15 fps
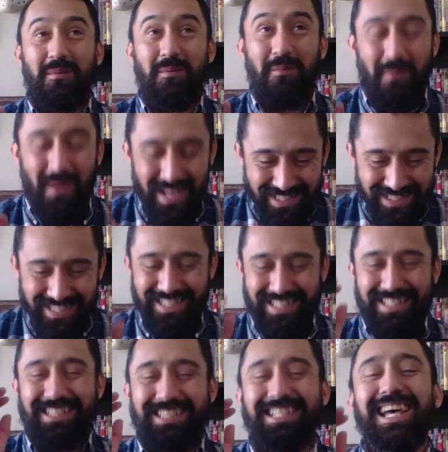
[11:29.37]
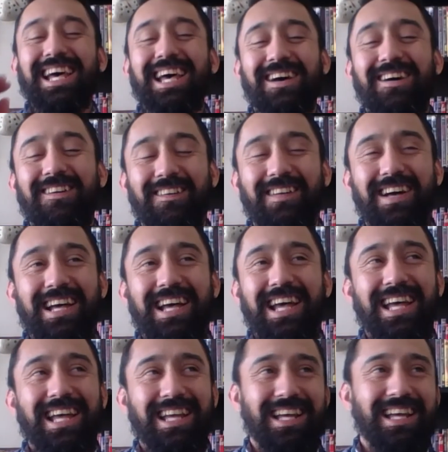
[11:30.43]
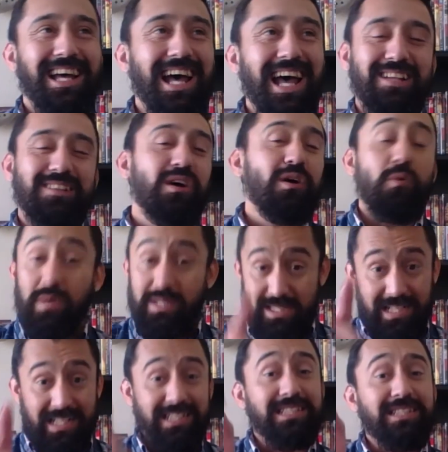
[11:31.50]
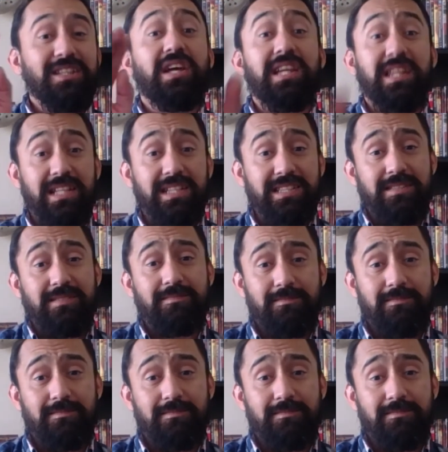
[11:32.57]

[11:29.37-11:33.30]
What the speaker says: went to hell. One second, just look at this.